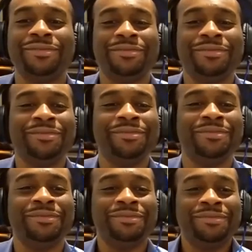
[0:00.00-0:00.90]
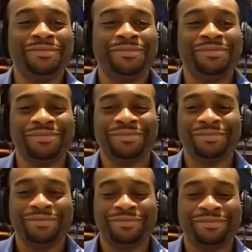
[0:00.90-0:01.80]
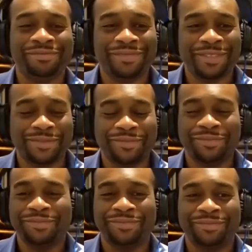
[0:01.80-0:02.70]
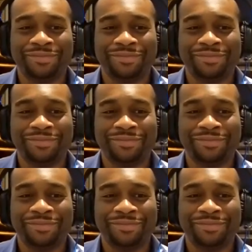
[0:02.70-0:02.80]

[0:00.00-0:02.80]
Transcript: [no speech]